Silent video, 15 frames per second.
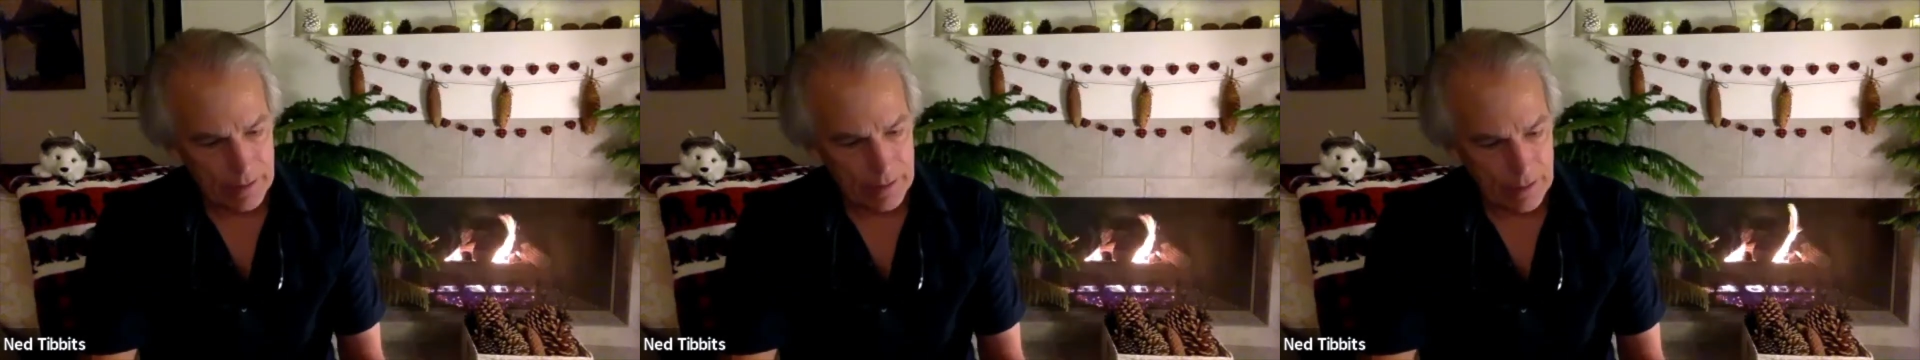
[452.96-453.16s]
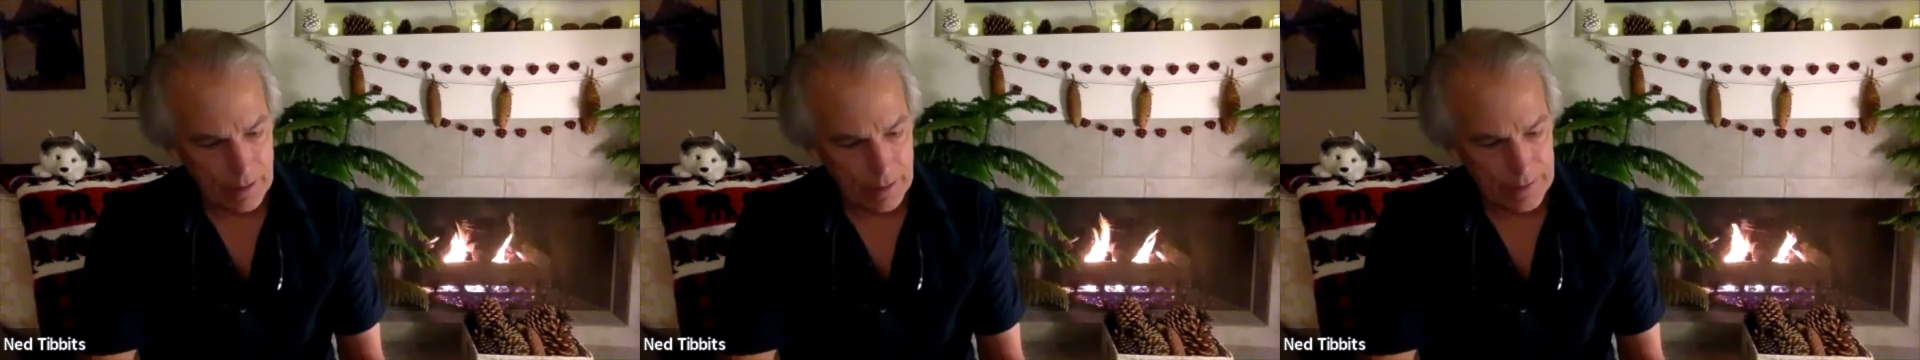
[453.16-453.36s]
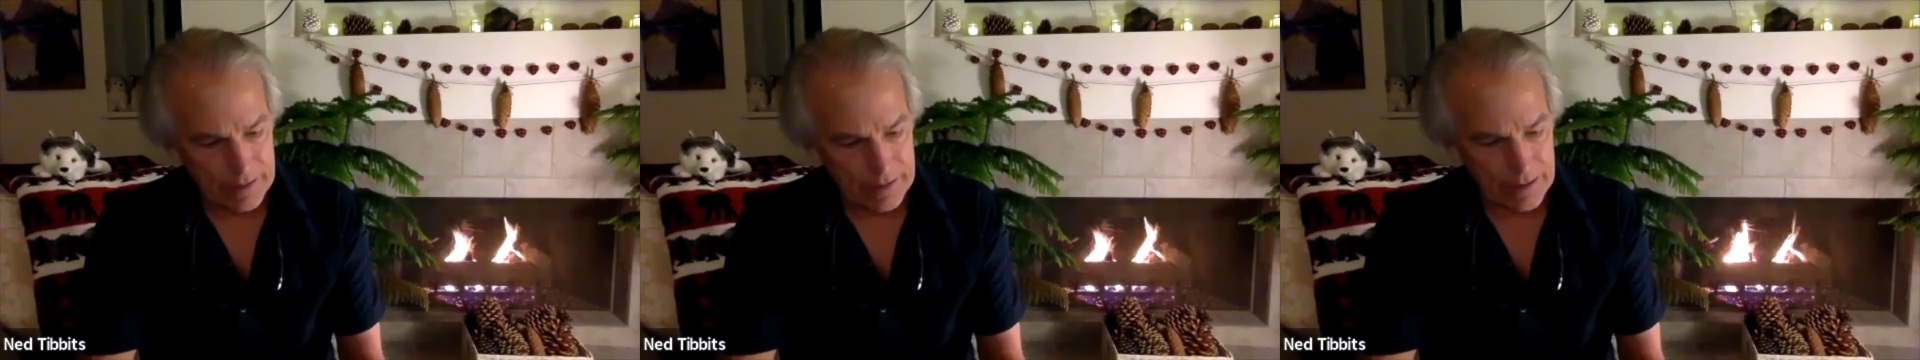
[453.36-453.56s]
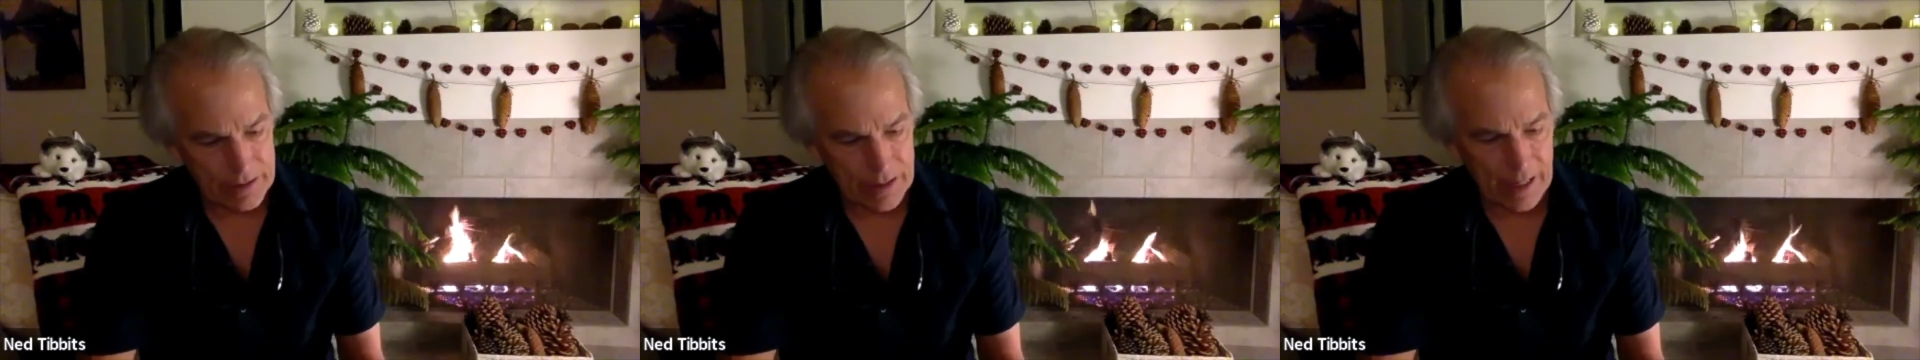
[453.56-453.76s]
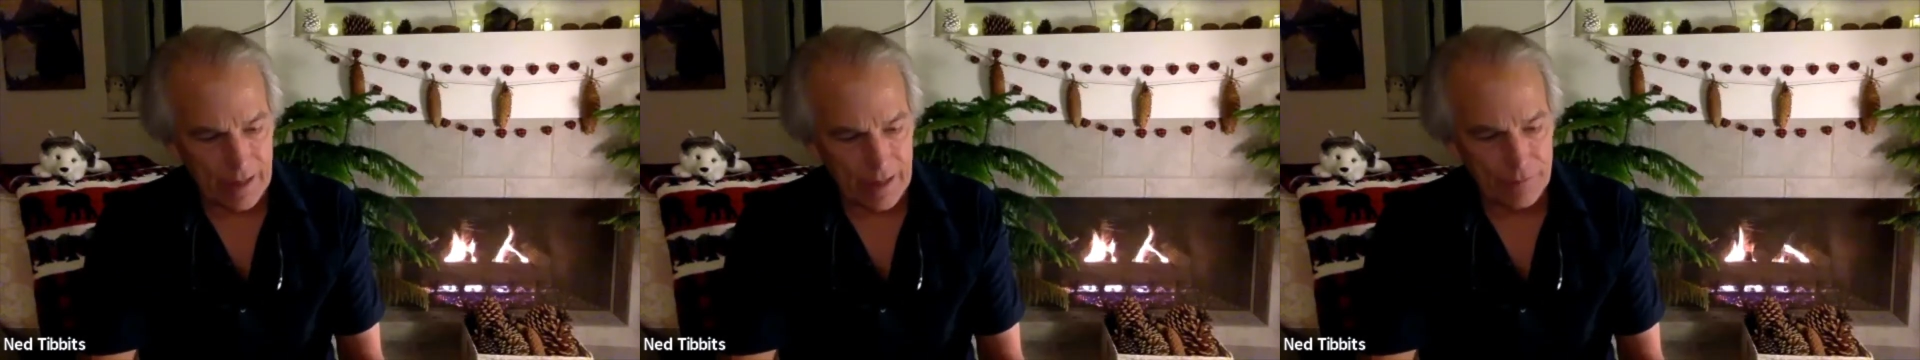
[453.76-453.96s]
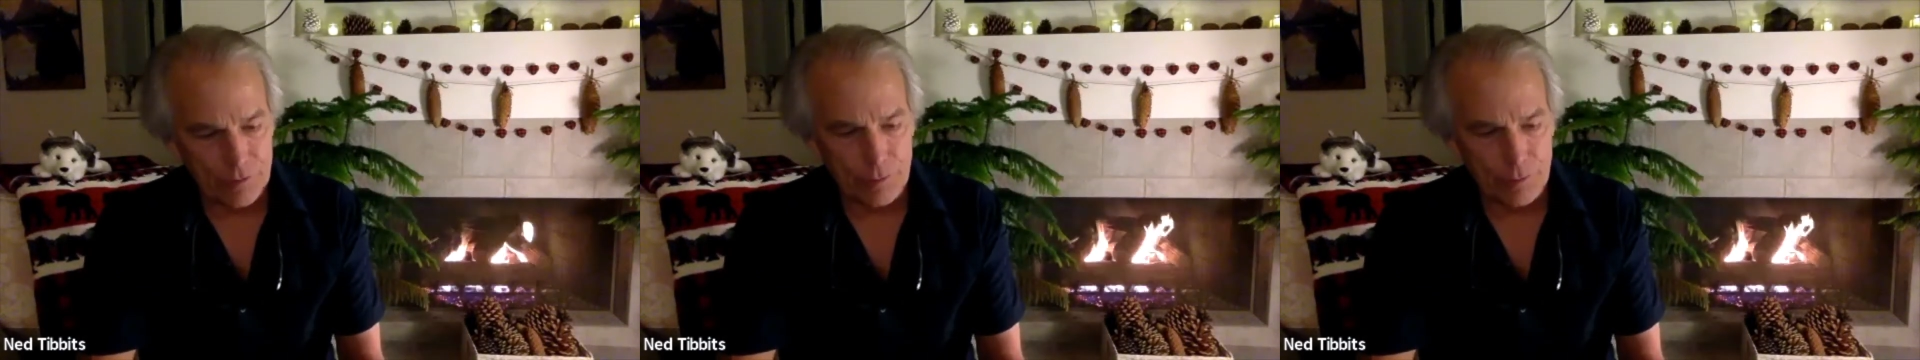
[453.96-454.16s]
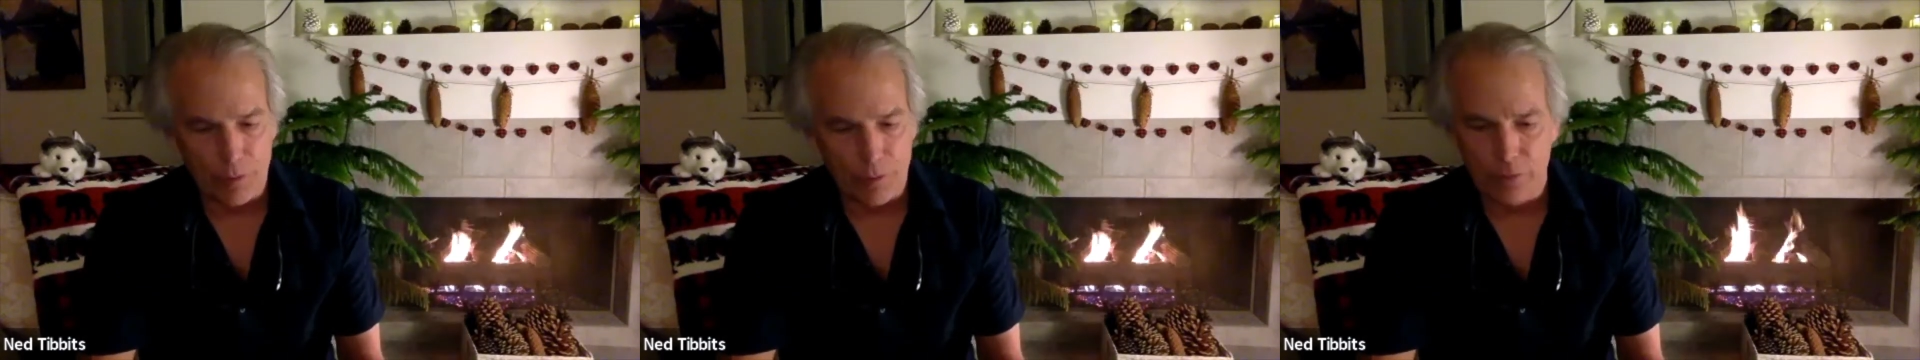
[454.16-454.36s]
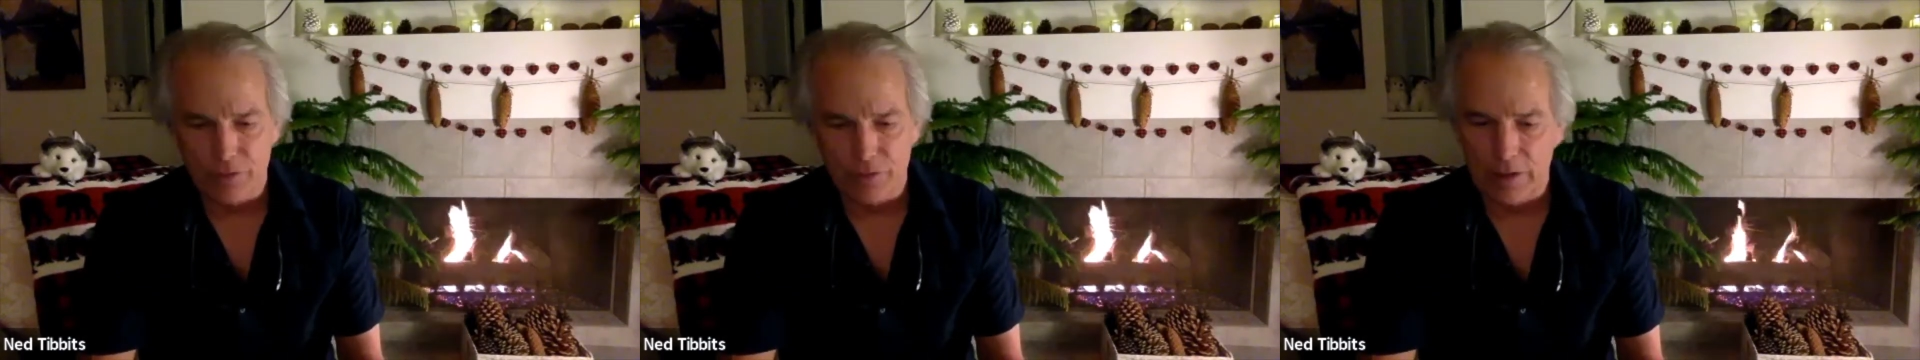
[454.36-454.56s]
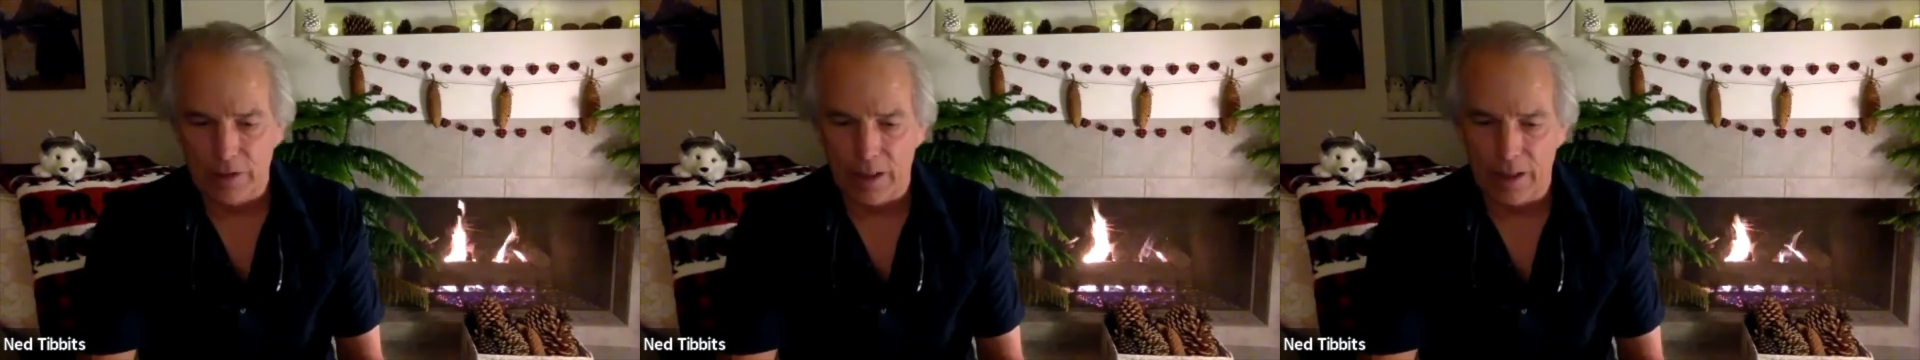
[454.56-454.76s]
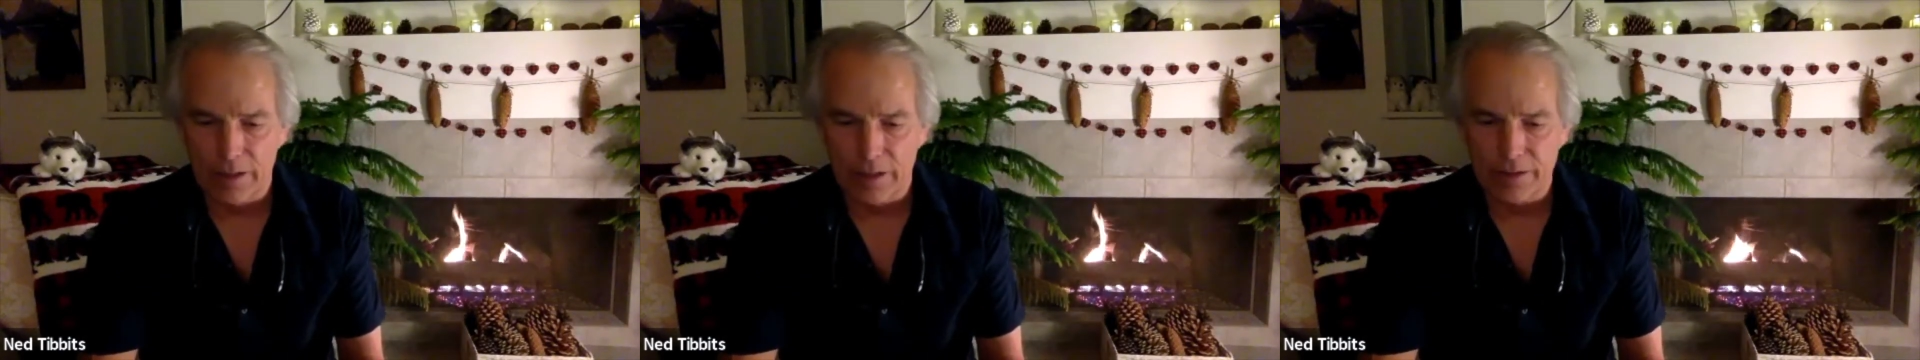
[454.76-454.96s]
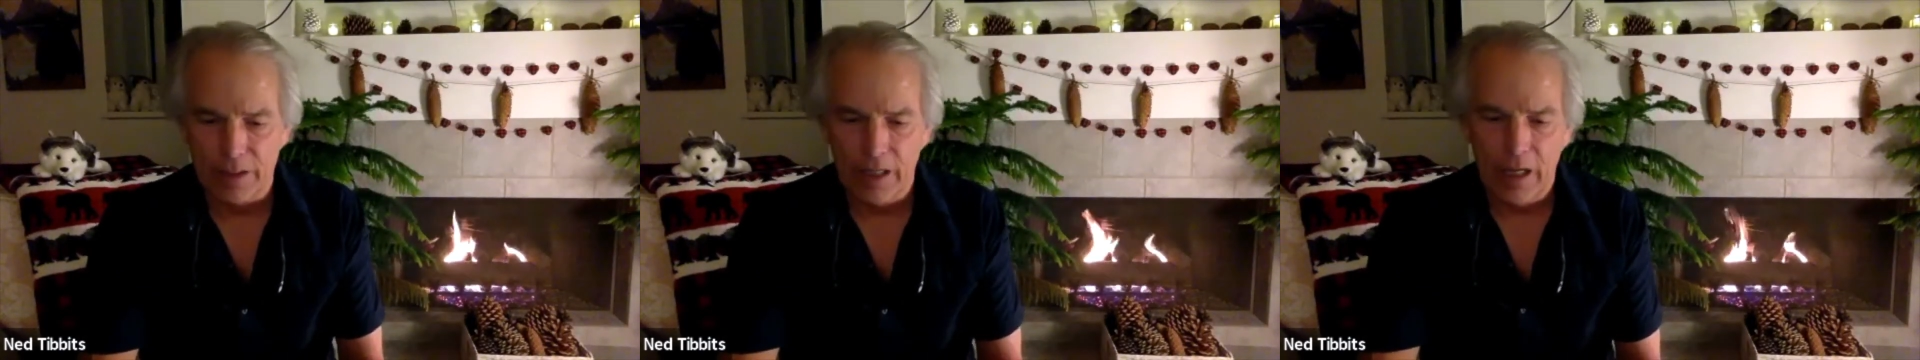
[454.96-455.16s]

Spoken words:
because after pros and cons,